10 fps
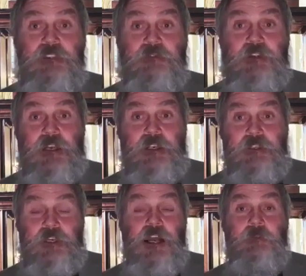and there's the
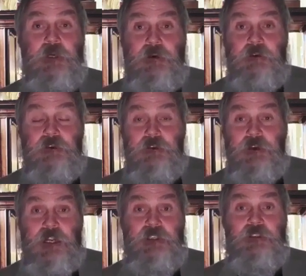age of the
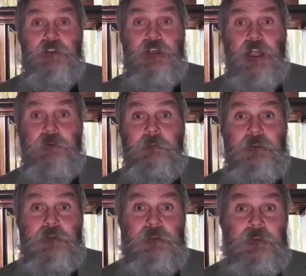common era, age
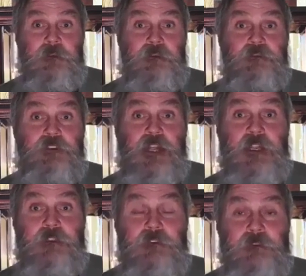of enlightenment,
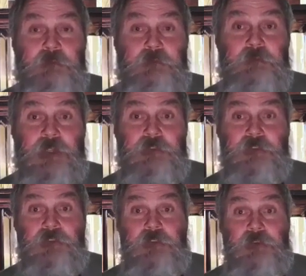science,
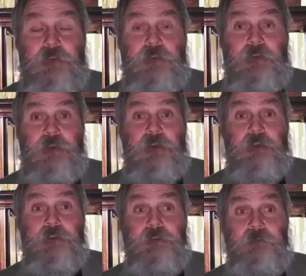medicine.
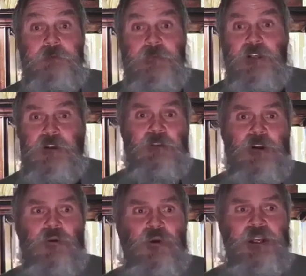
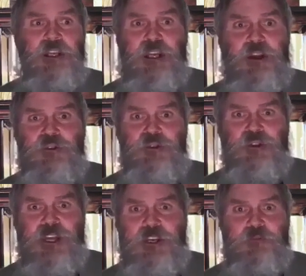Um, you know, we
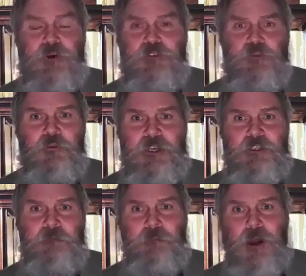know you
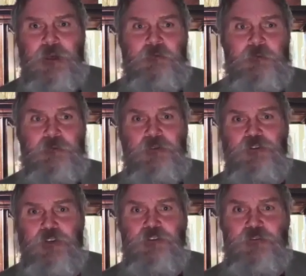can't resurrect a
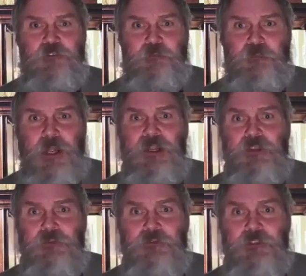body from the
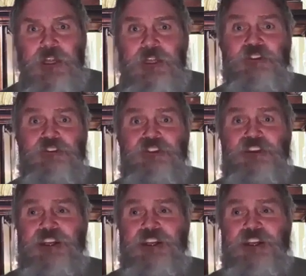dust of bones.